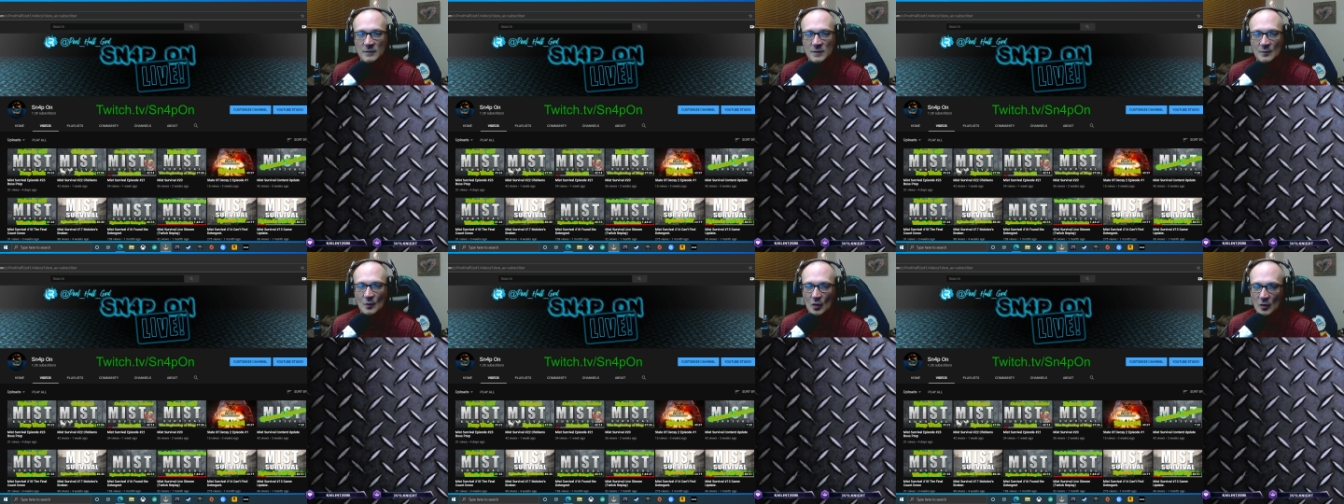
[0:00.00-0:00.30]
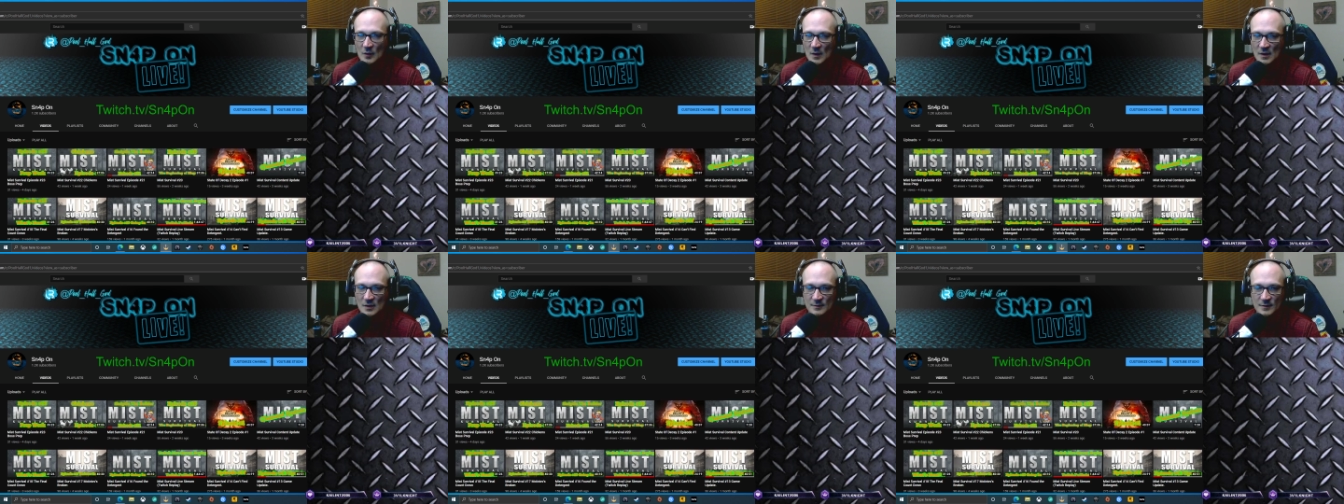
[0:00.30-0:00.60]
you're more
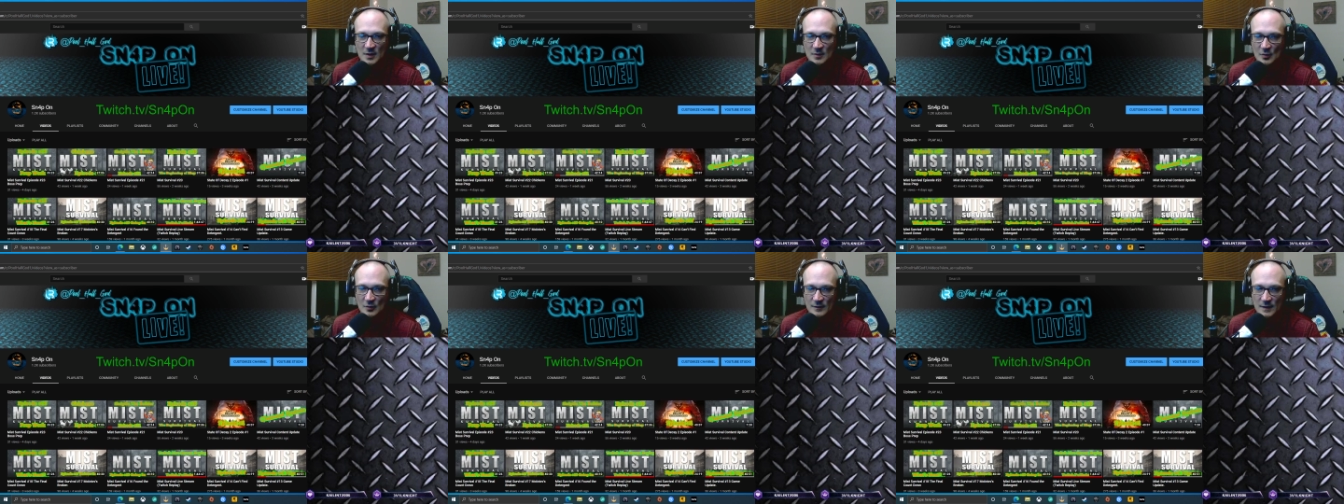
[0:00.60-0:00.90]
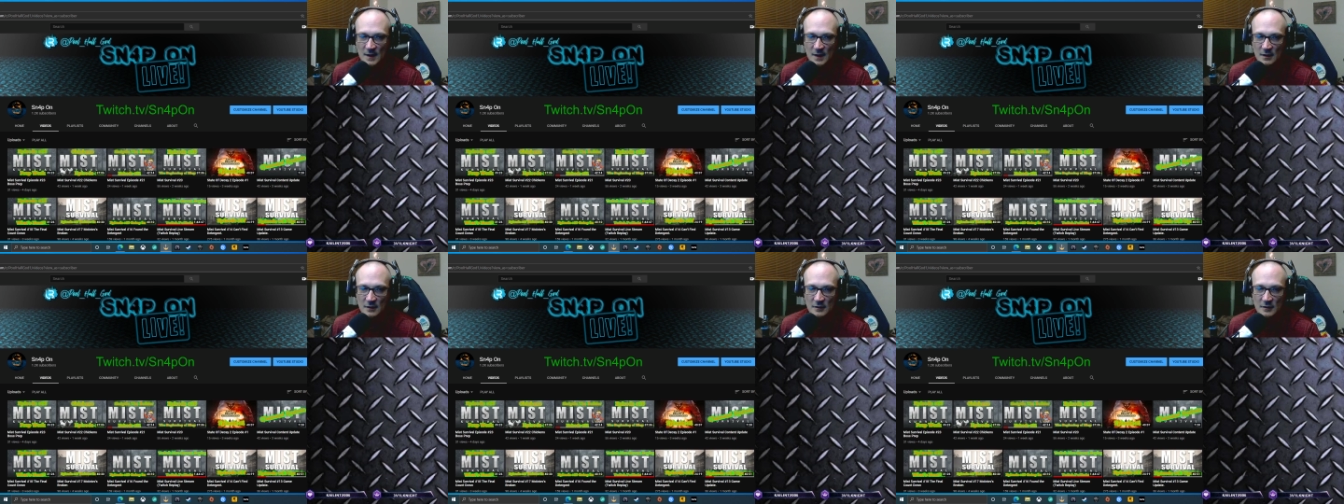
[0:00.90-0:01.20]
than welcome to come over
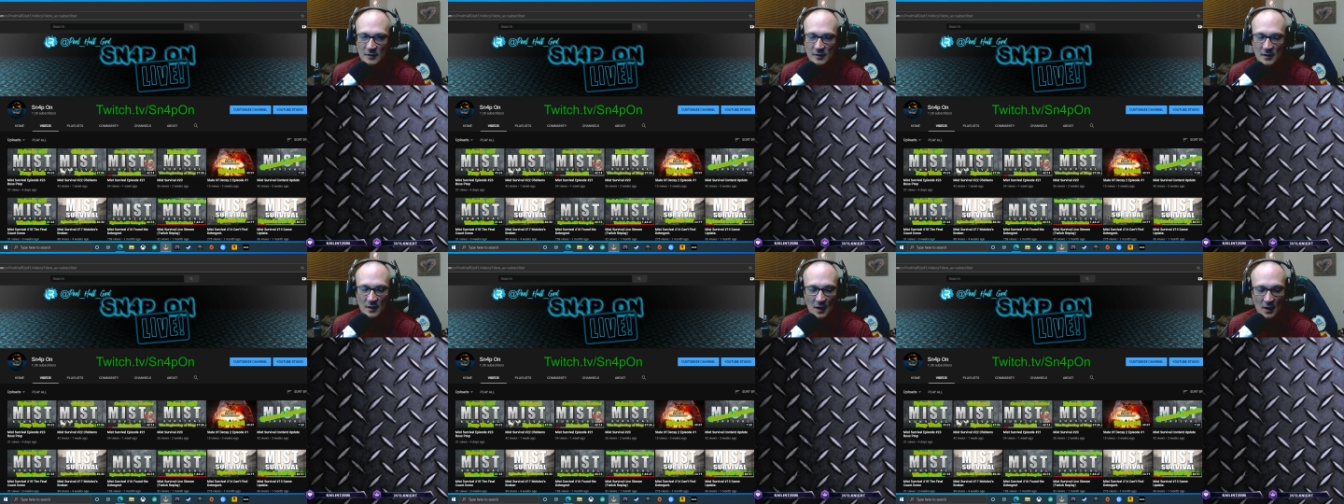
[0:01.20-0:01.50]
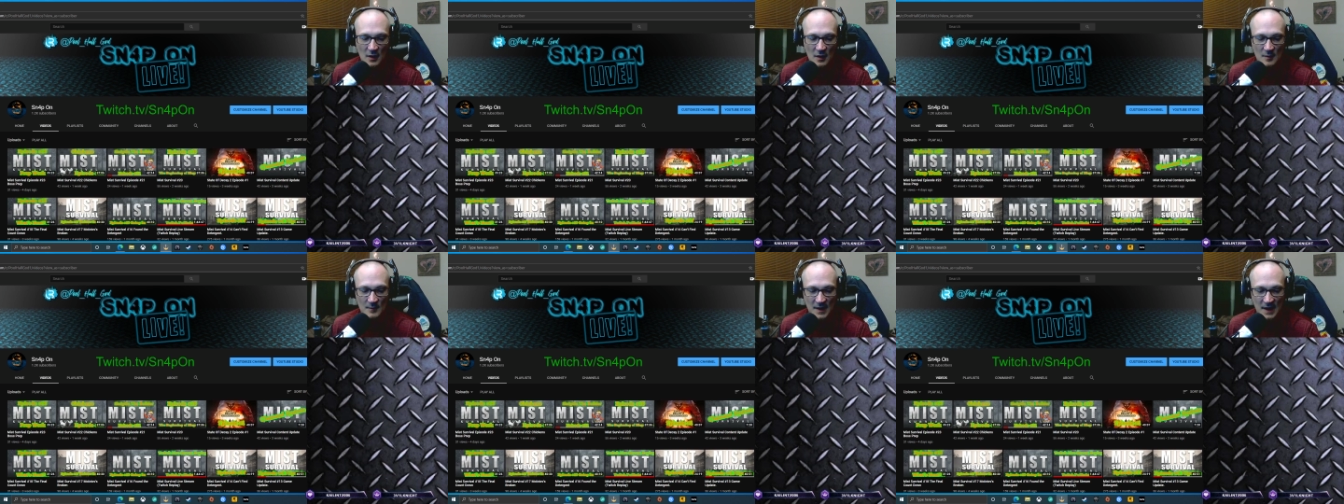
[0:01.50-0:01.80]
there.
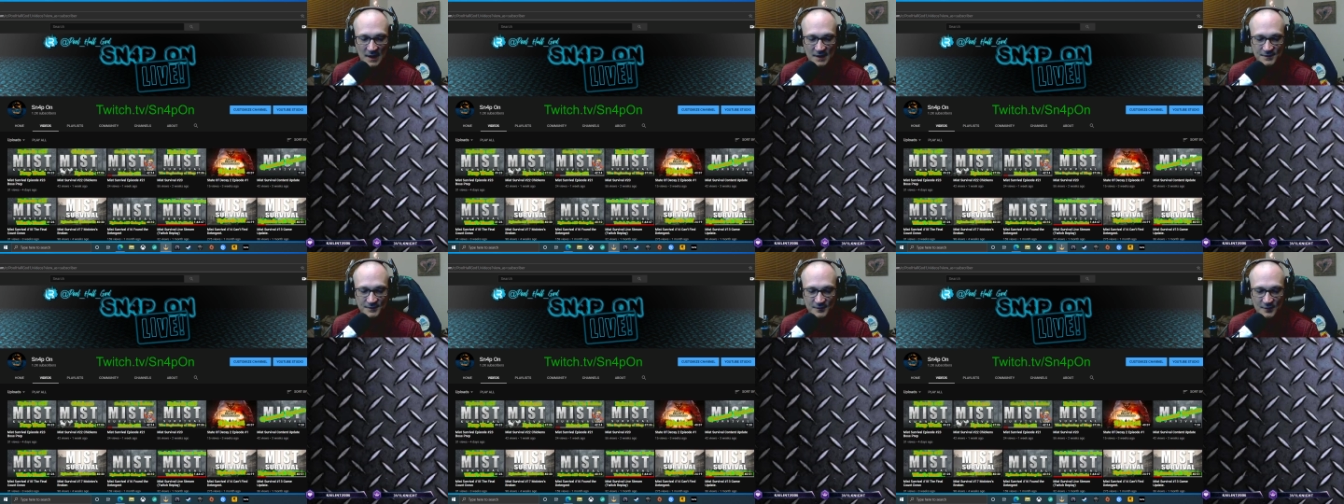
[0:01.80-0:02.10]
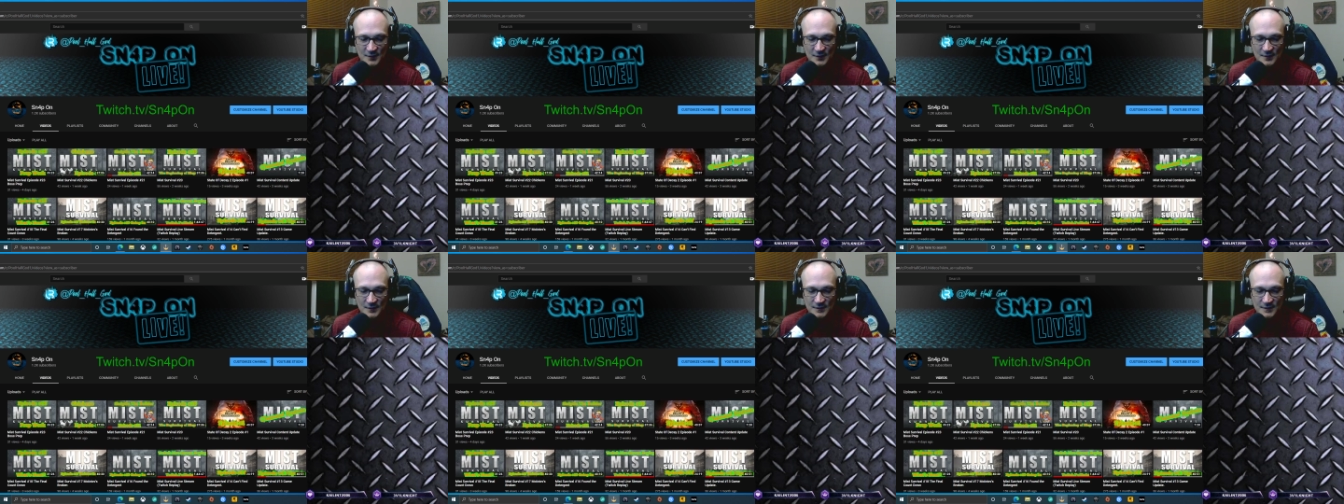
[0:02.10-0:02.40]
Um, as
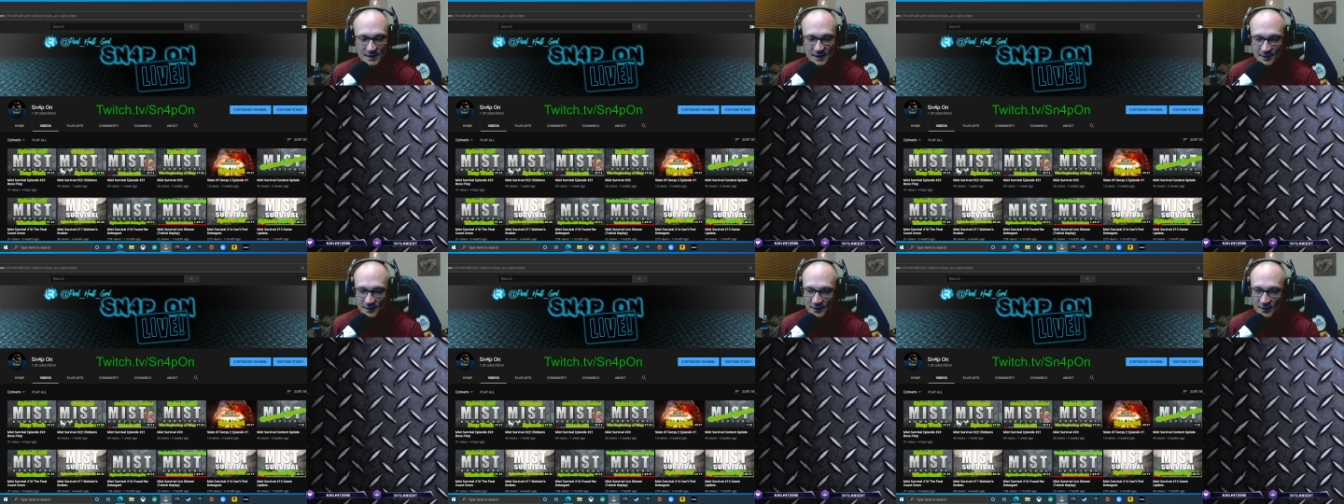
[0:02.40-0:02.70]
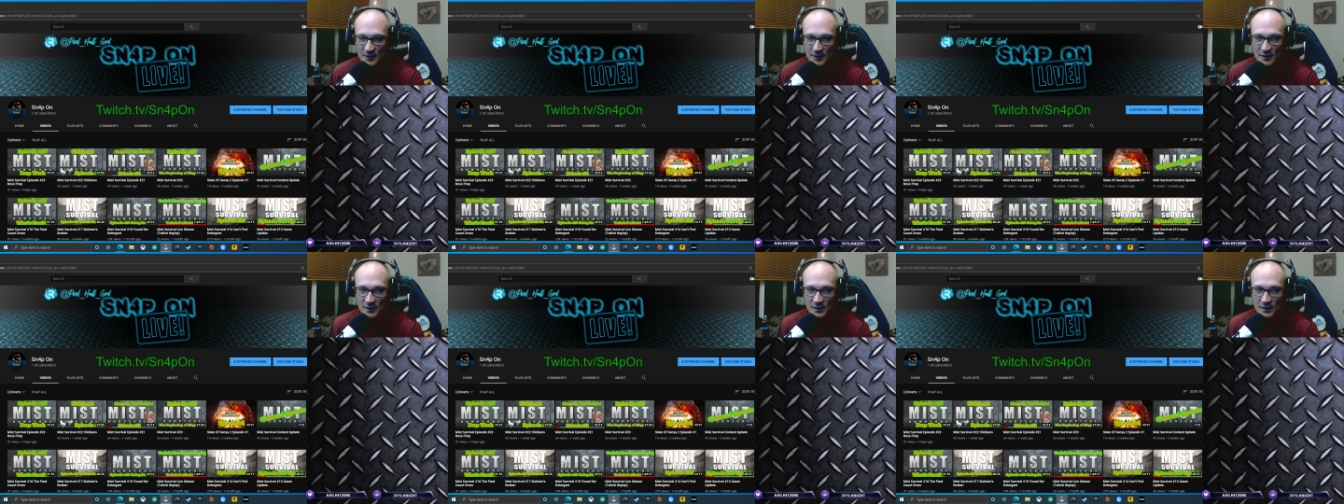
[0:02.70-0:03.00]
for
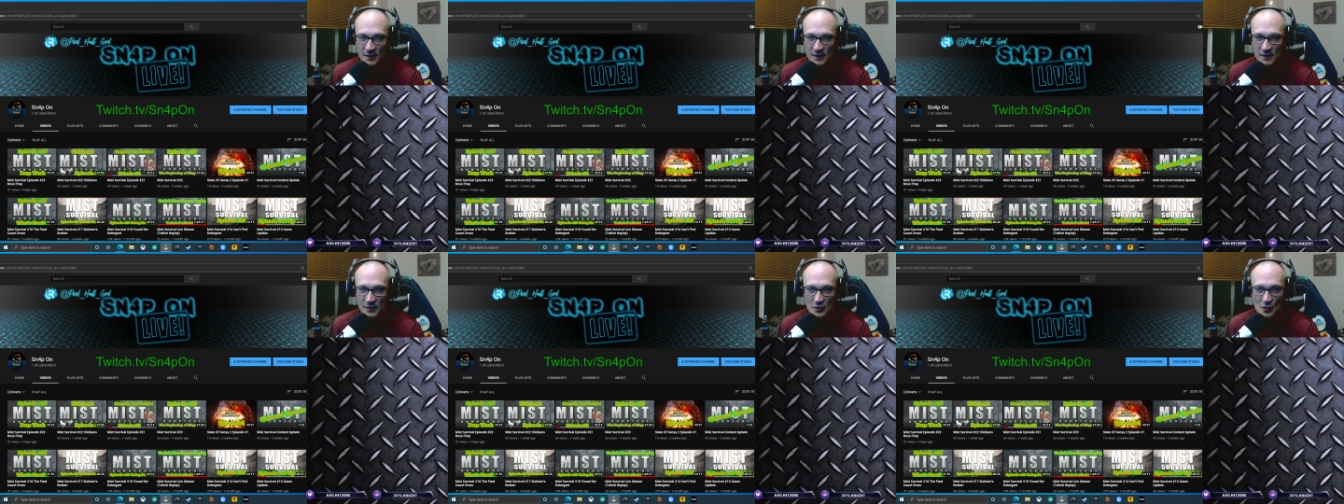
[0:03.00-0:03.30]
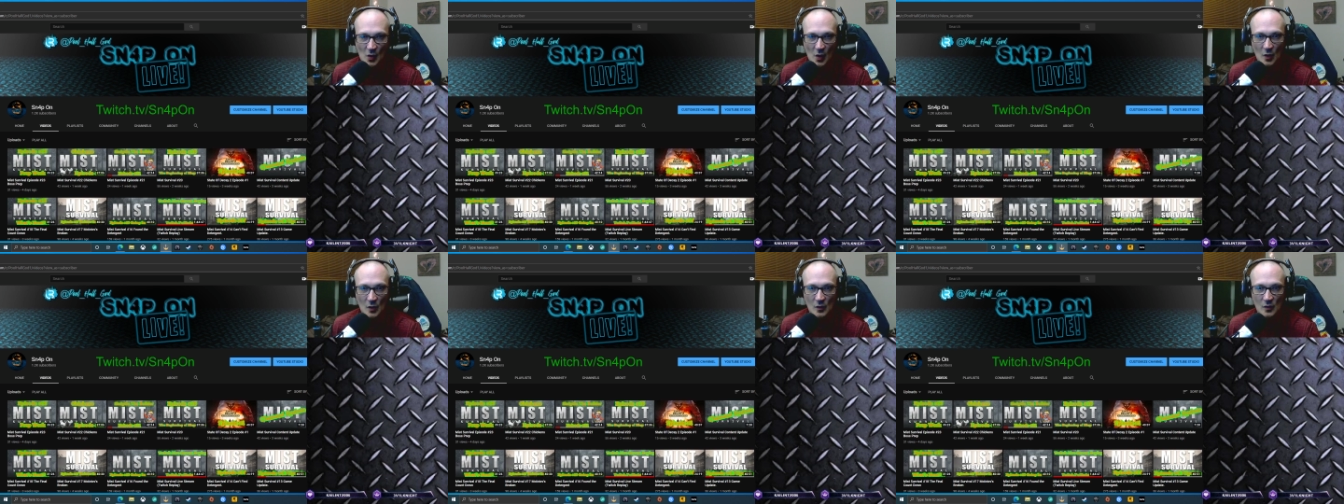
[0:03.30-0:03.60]

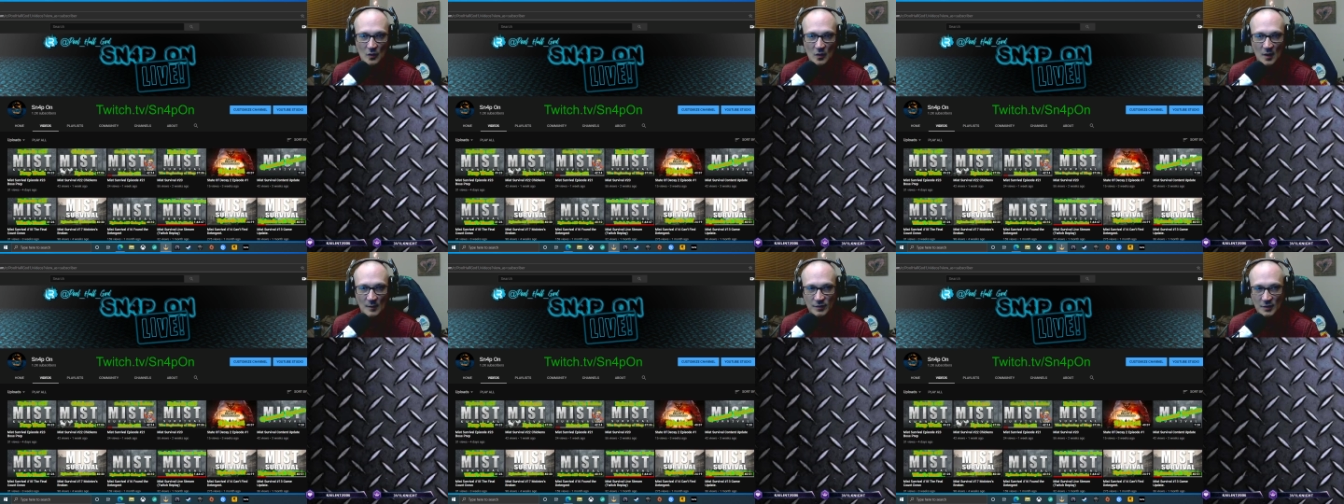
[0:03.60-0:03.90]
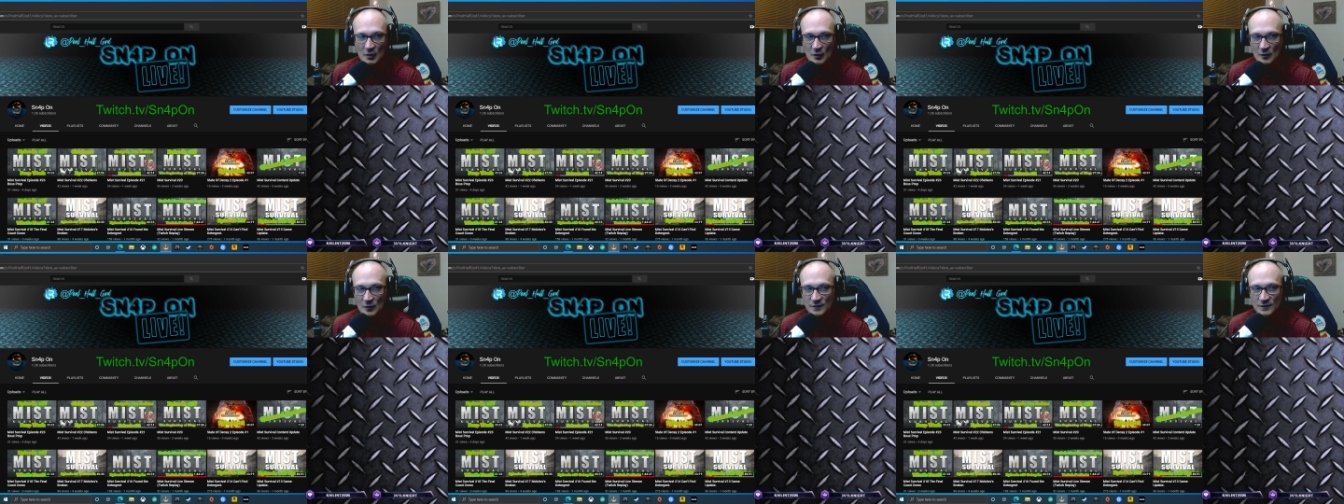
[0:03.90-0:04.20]
DCUO
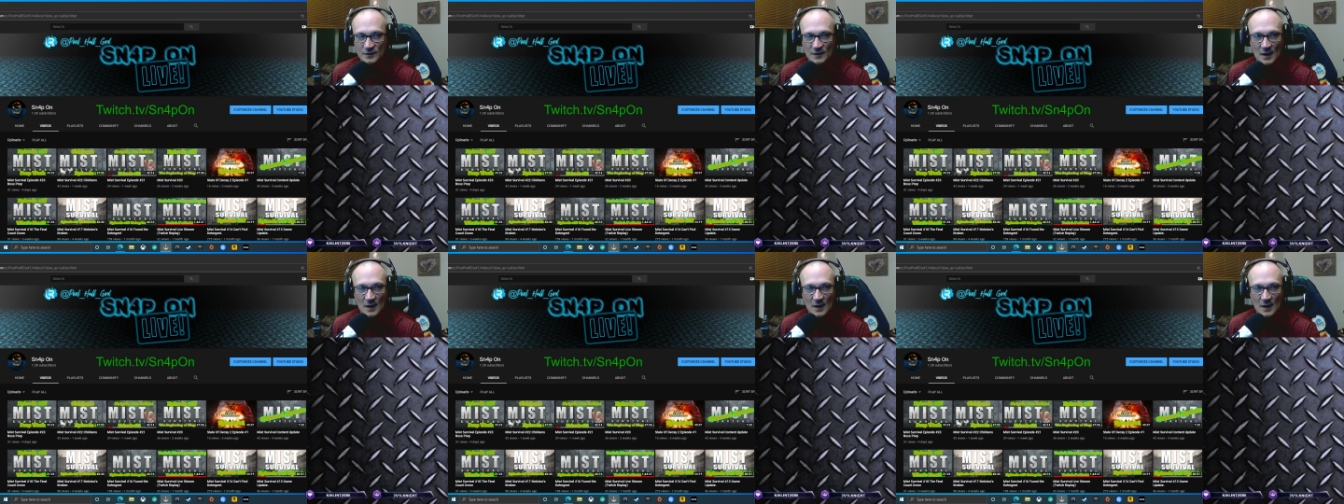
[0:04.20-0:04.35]
uploads,